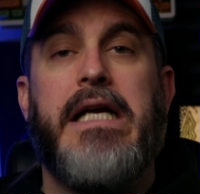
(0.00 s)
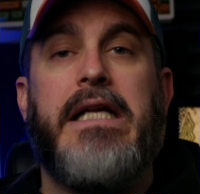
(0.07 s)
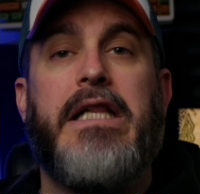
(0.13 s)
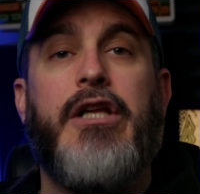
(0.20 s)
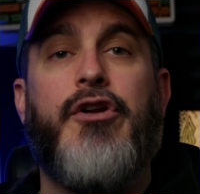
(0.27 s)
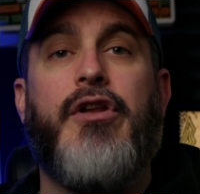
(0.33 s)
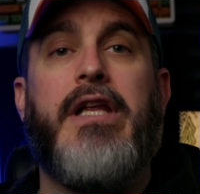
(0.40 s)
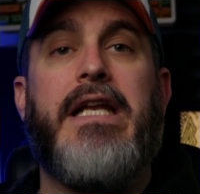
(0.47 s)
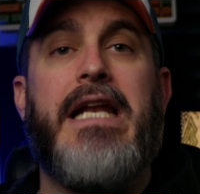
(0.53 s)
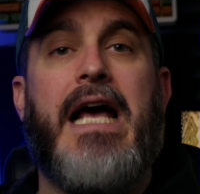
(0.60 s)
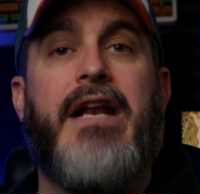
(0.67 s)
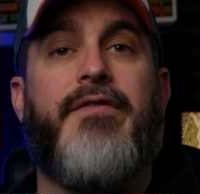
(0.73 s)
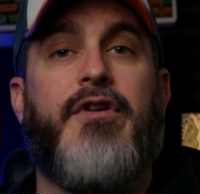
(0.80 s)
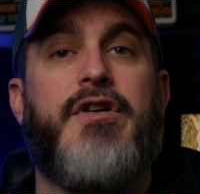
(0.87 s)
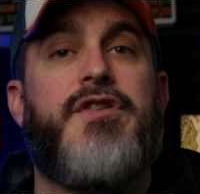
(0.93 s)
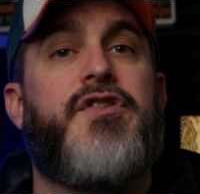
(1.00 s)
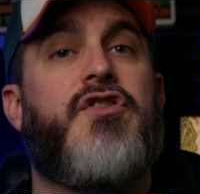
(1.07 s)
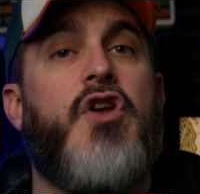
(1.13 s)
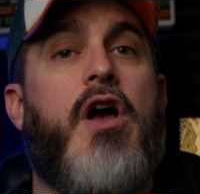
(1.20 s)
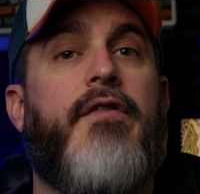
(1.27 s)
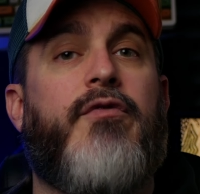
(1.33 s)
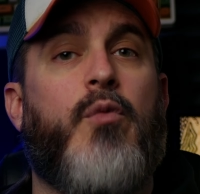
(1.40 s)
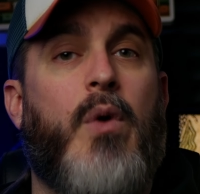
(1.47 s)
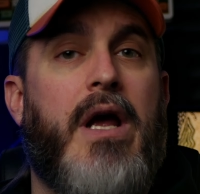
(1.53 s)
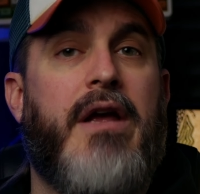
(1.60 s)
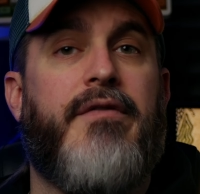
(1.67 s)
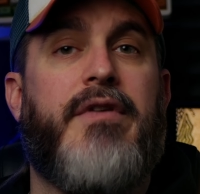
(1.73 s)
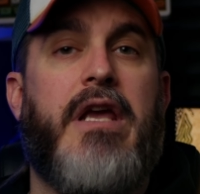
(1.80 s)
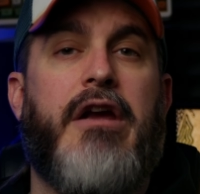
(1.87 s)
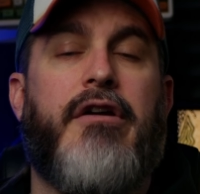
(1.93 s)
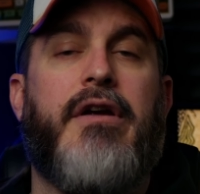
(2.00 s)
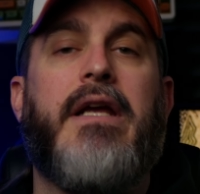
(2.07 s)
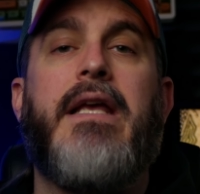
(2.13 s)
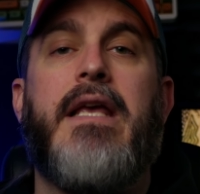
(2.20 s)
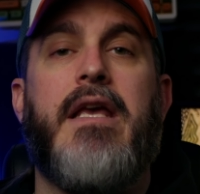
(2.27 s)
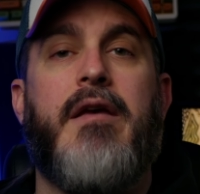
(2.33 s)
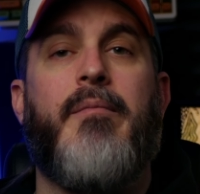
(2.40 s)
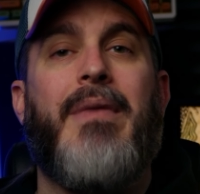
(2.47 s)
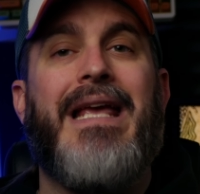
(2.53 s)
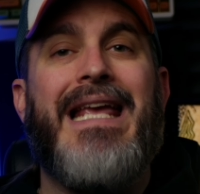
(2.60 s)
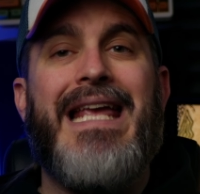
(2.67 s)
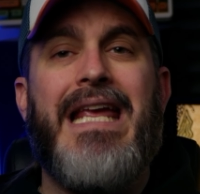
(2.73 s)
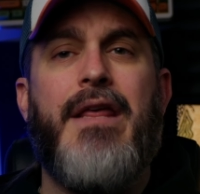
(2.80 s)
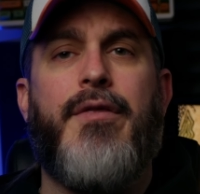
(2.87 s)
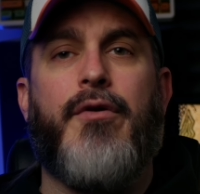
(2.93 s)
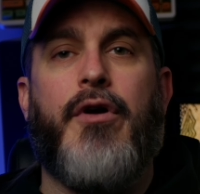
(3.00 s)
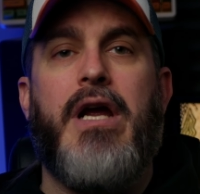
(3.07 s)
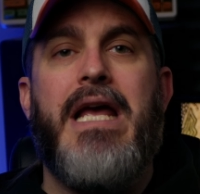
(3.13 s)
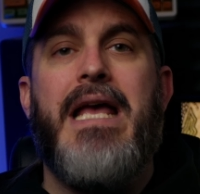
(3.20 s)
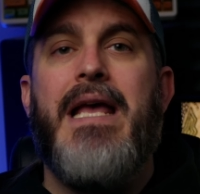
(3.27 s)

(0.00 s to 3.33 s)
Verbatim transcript: Clearly not a very soft way of carrying him either.